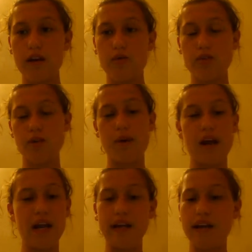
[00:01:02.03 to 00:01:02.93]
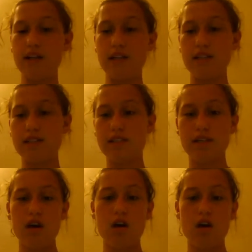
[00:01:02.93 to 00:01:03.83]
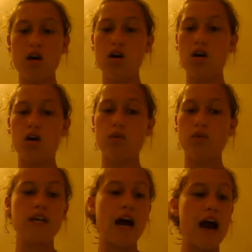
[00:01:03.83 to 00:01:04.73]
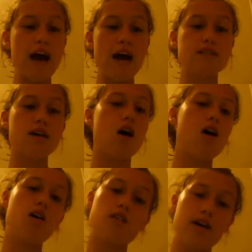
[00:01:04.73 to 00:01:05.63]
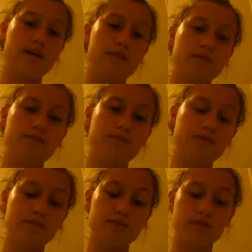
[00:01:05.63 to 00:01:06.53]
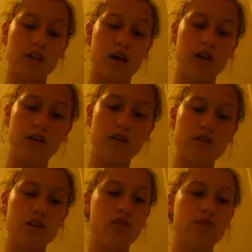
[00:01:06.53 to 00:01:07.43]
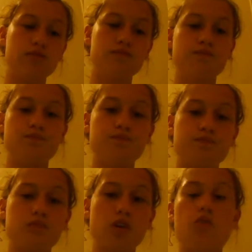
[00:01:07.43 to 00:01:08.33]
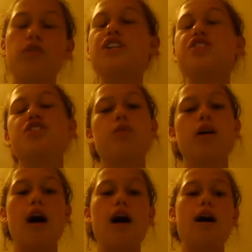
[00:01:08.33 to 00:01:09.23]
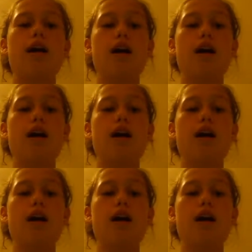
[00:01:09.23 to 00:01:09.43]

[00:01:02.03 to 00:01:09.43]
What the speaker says: with your parents, with guys, all that. Alright, so relationship with God.